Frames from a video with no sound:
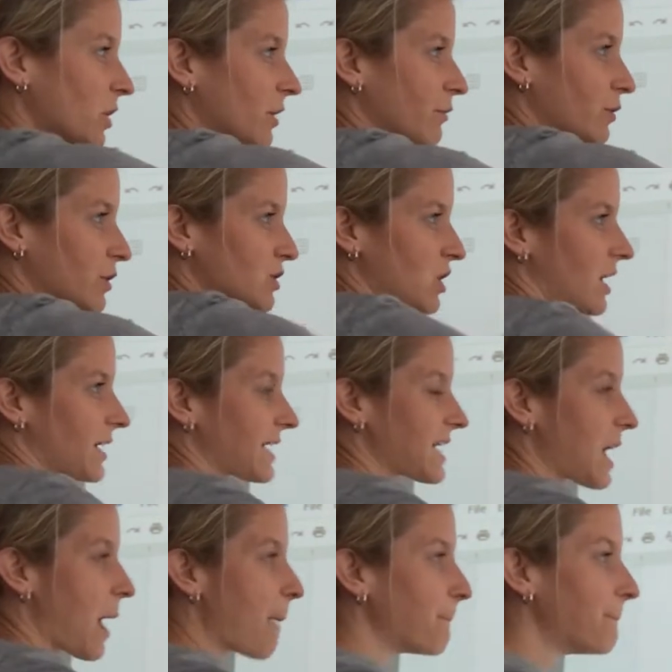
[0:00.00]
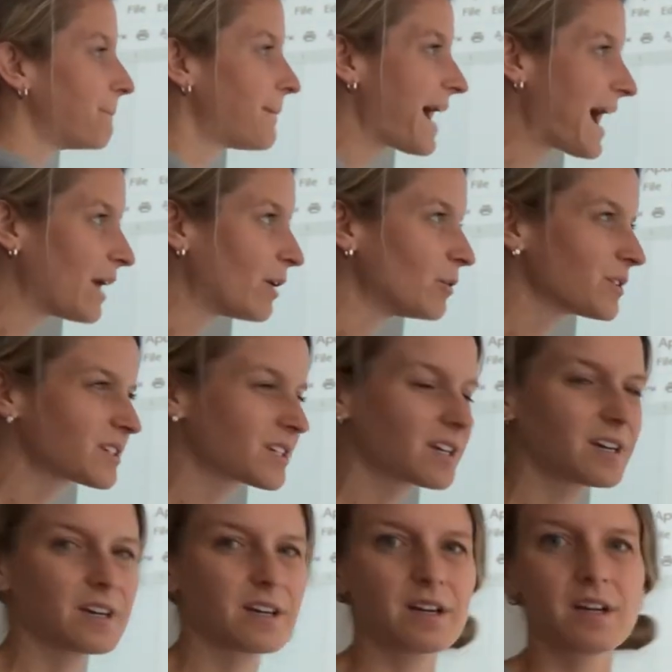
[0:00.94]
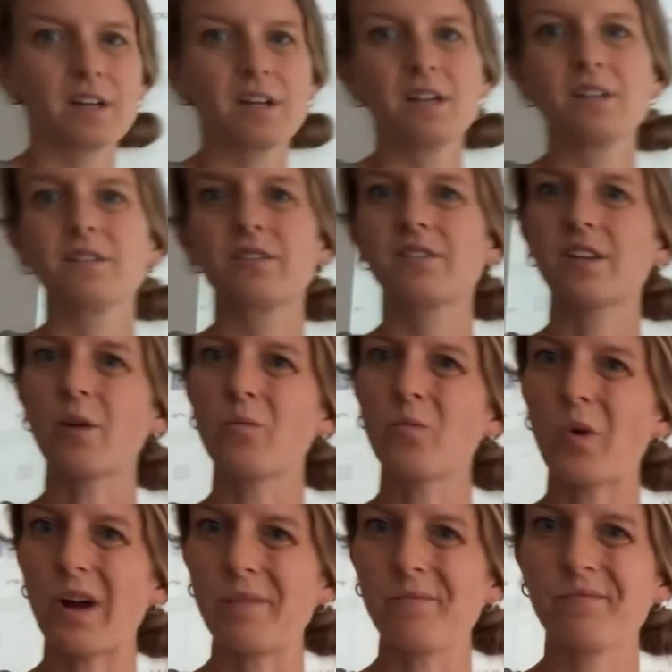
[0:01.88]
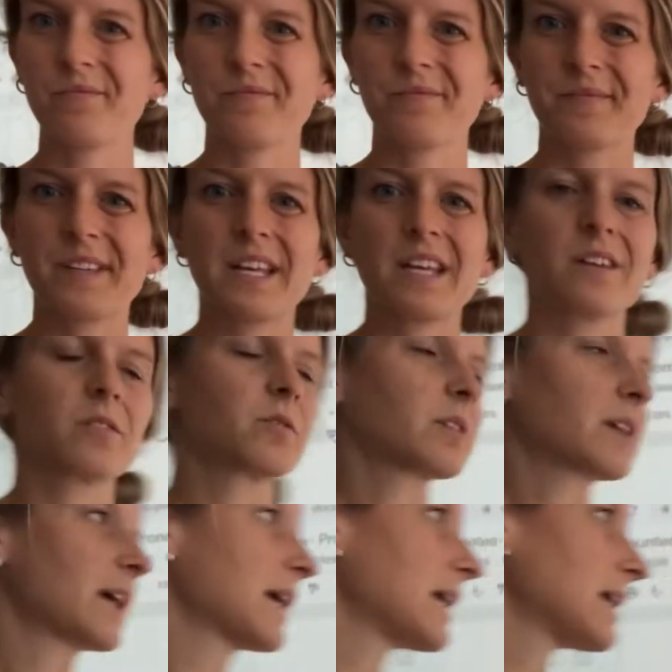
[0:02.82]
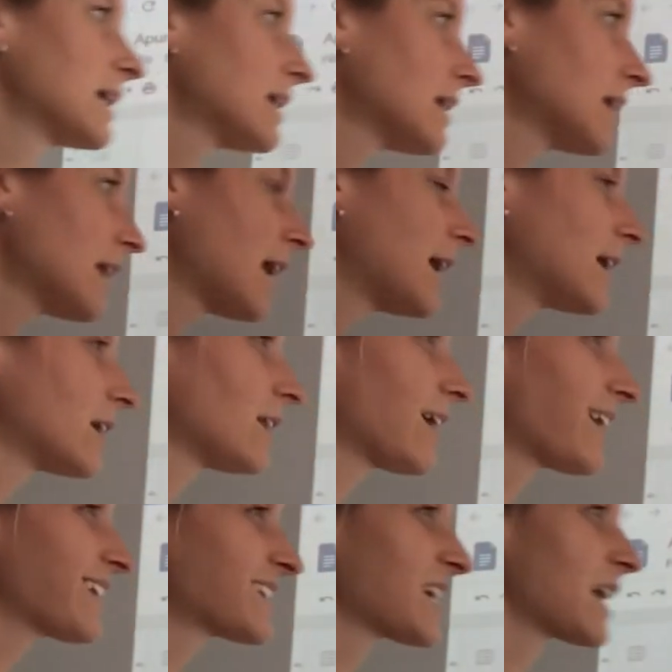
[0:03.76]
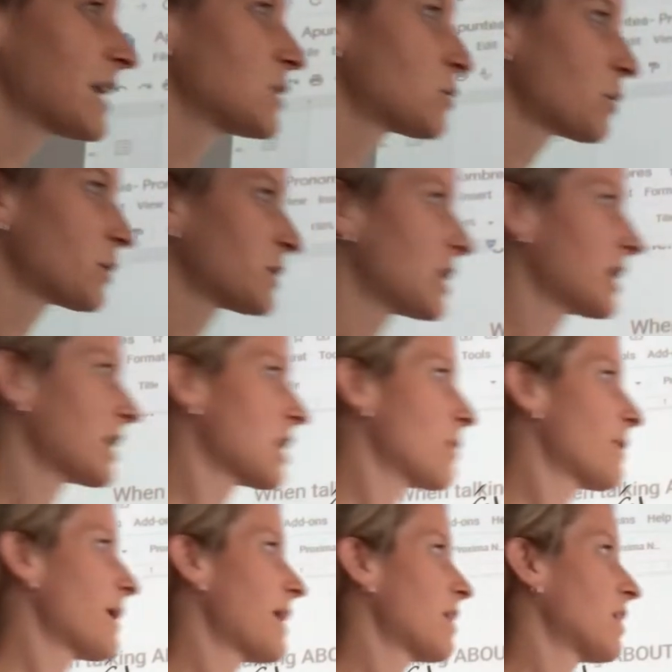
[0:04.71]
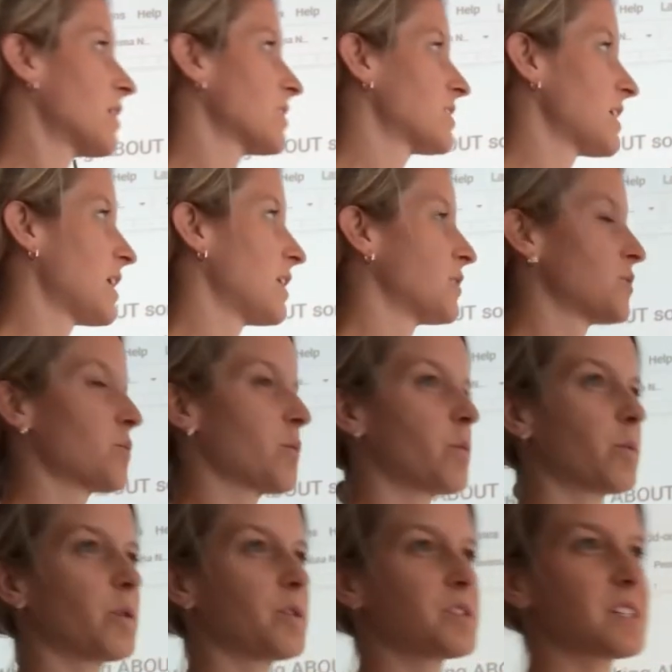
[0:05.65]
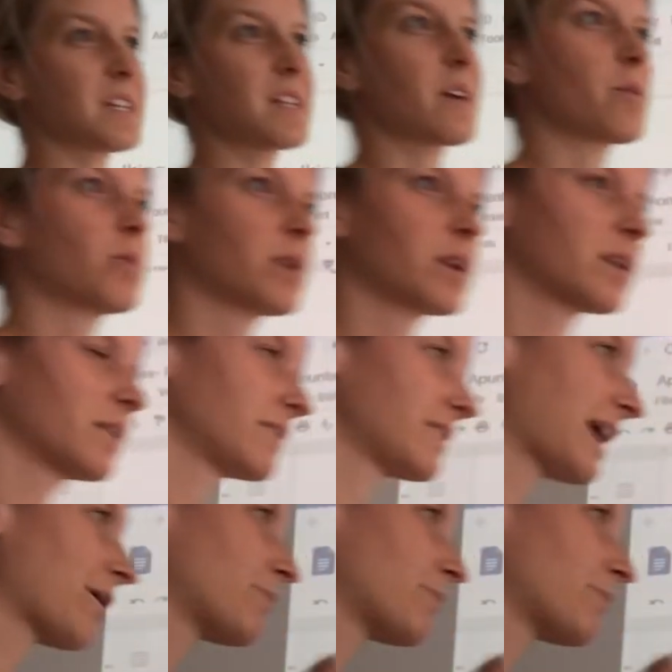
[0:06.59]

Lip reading: of we're talking about someone, okay? And a lot of times when we're talking about ourselves, we'll see that that